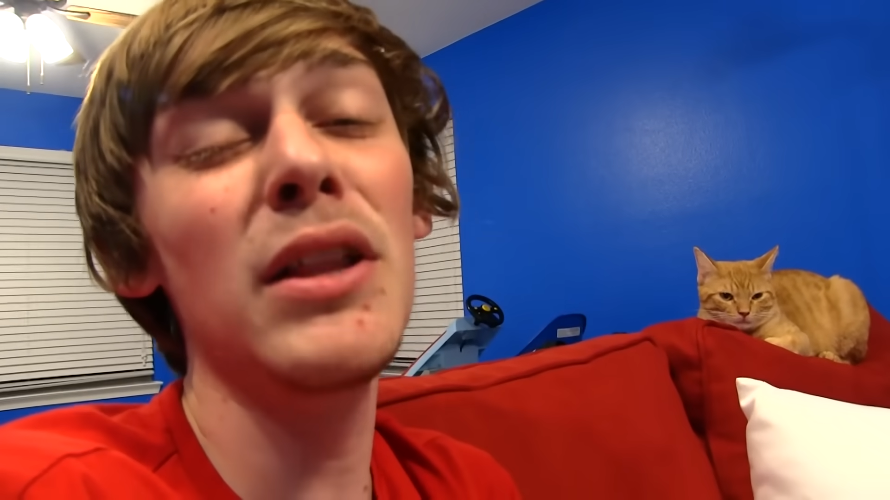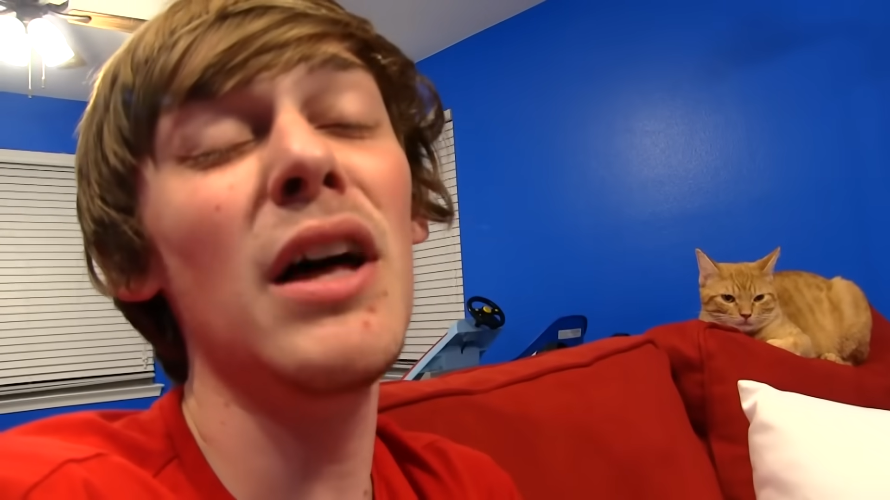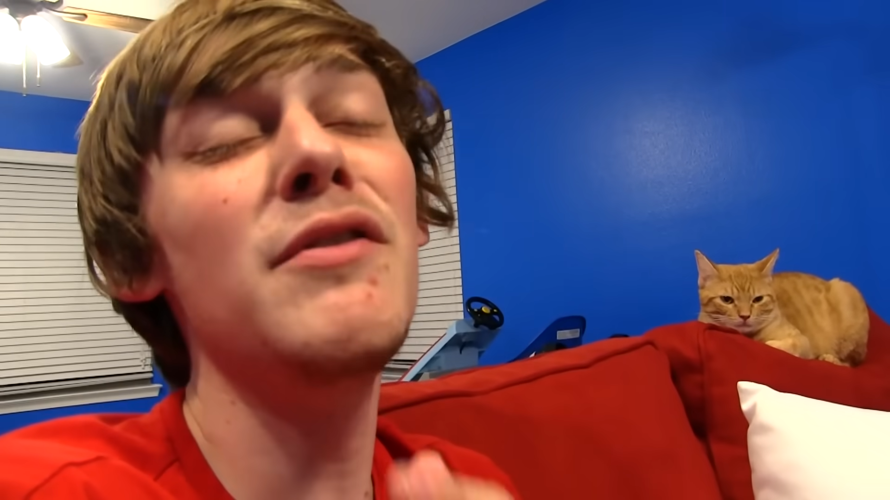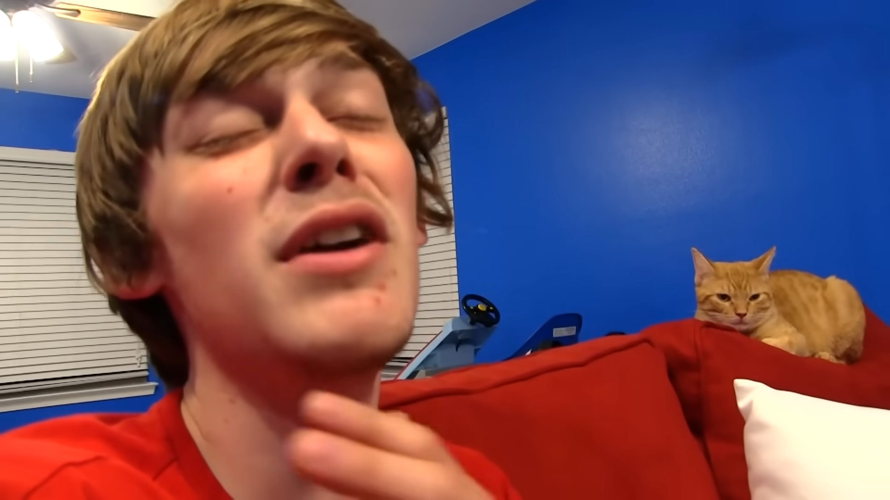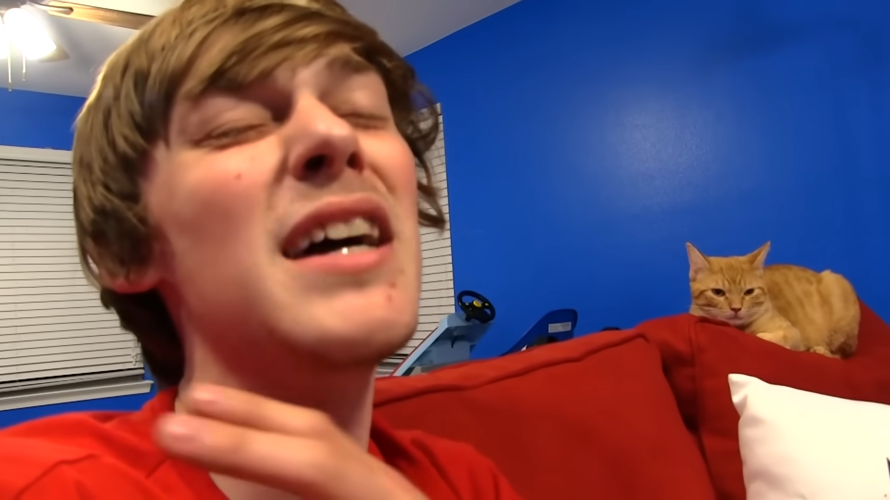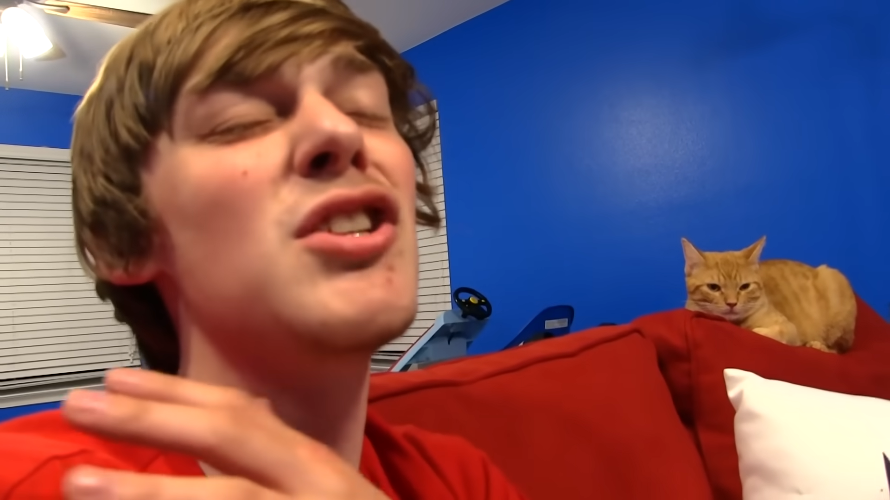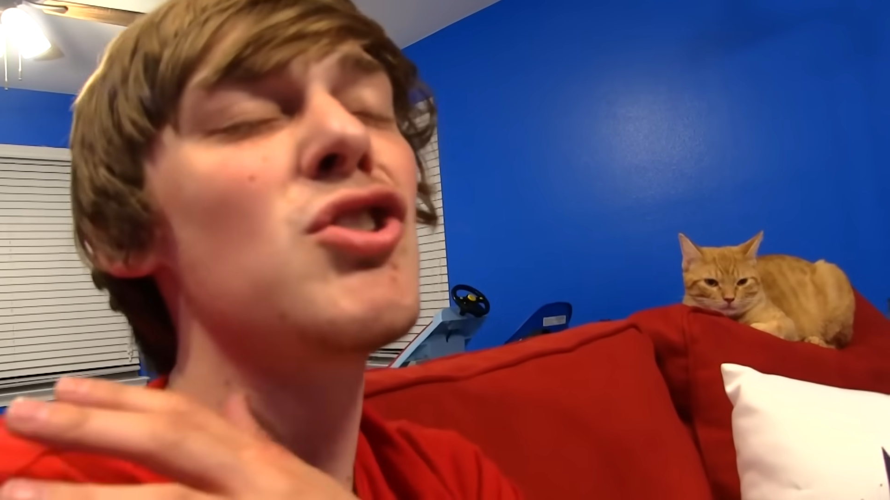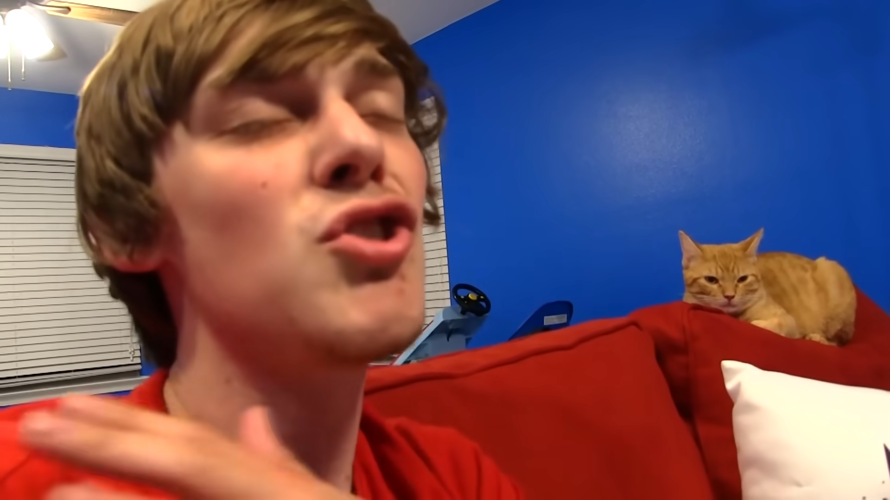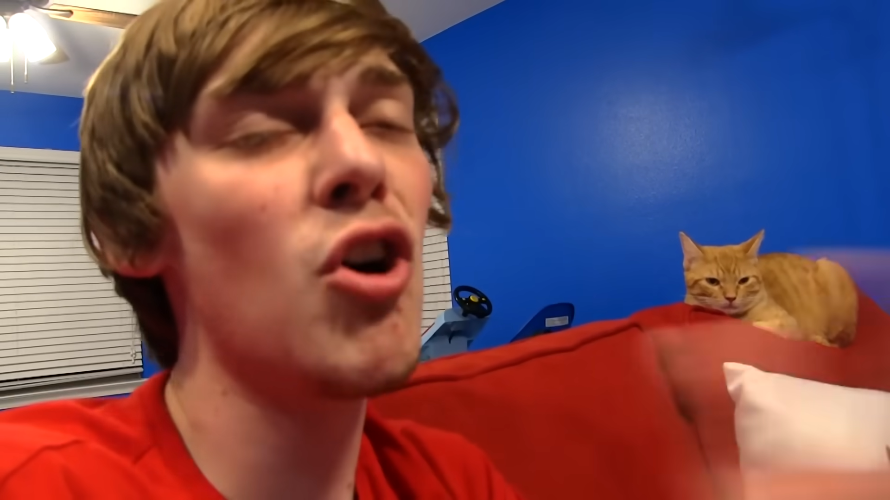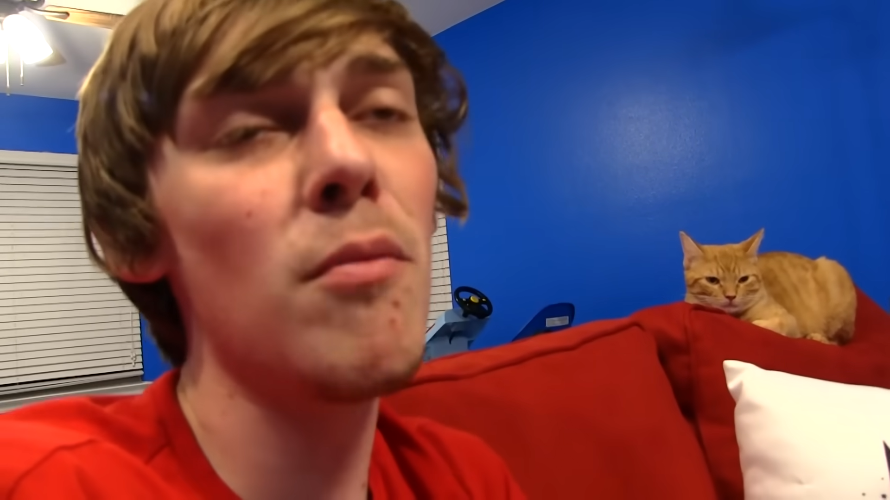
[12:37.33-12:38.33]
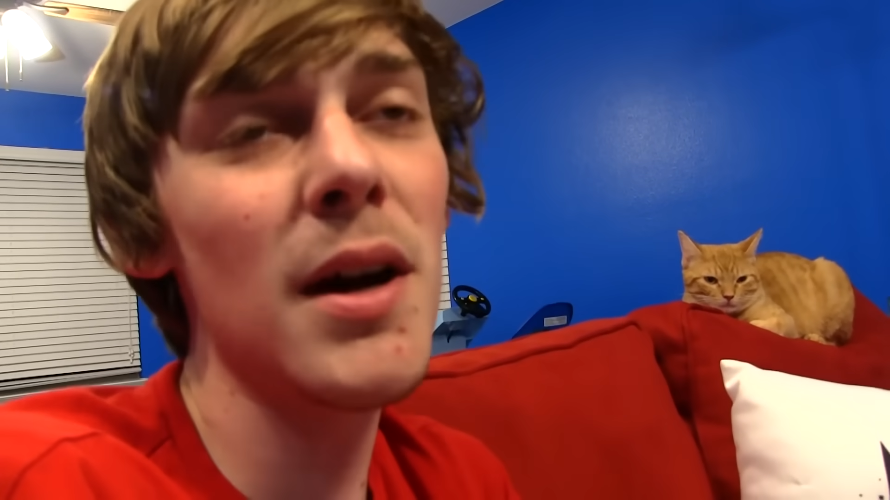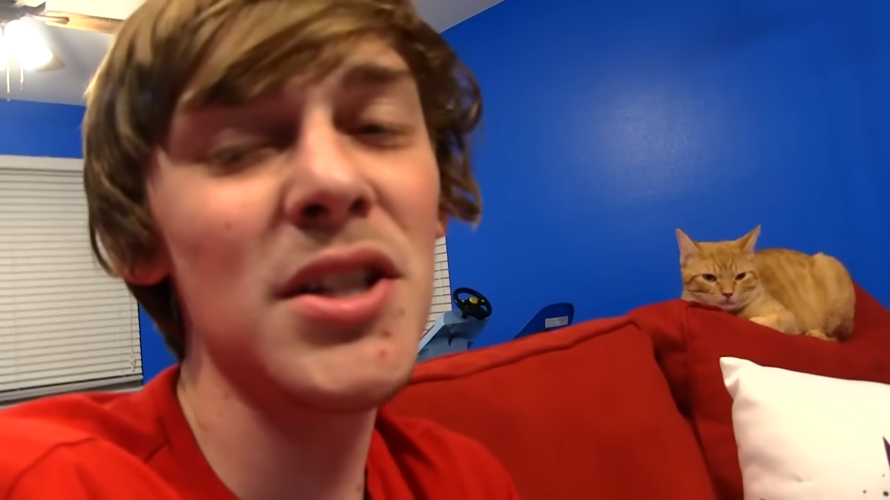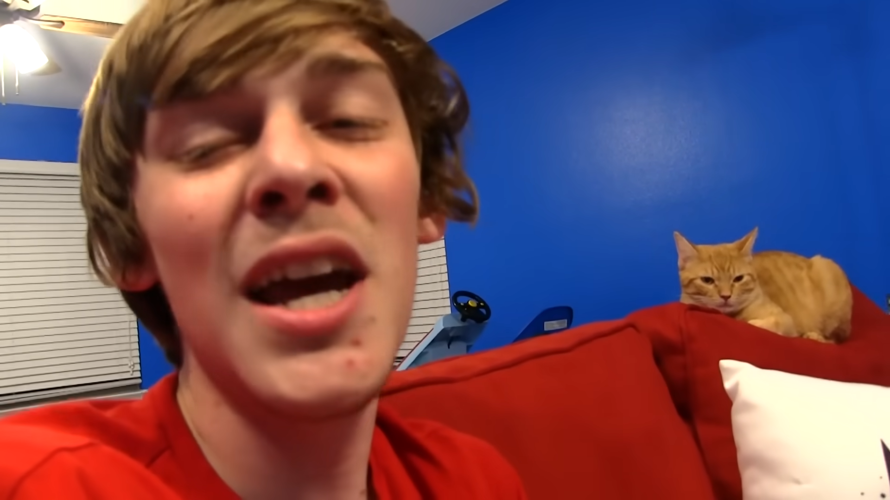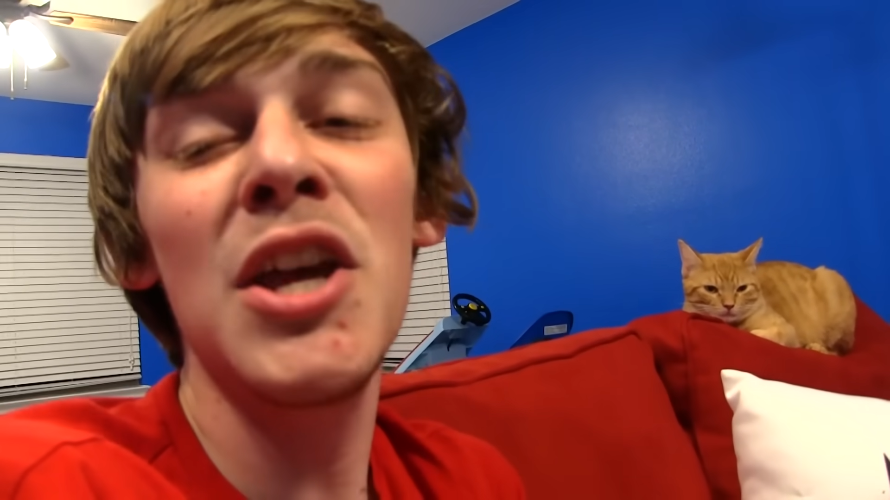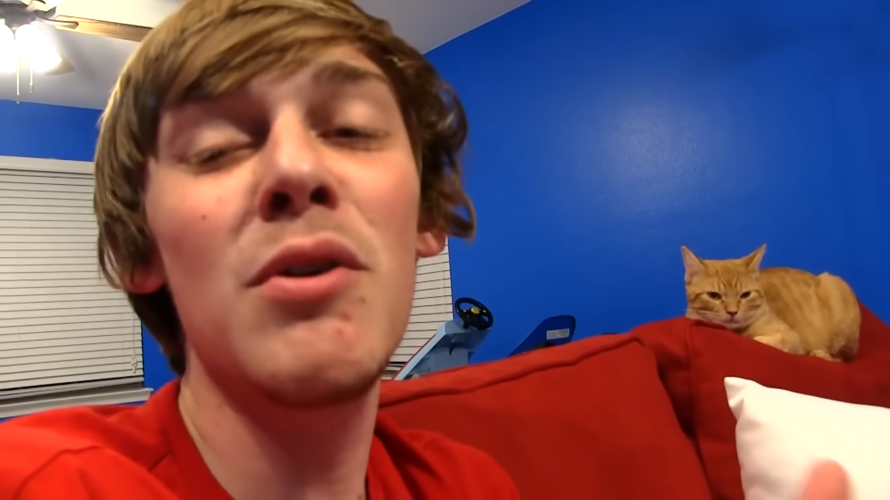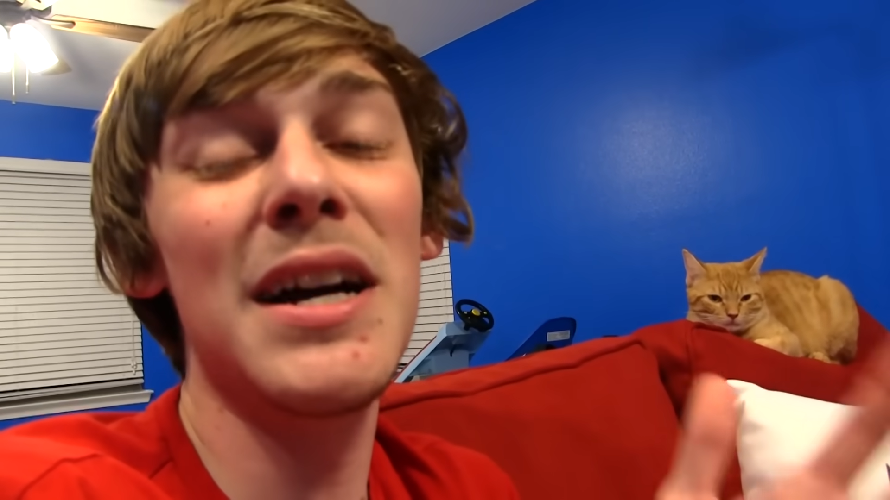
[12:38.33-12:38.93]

We love you guys so much.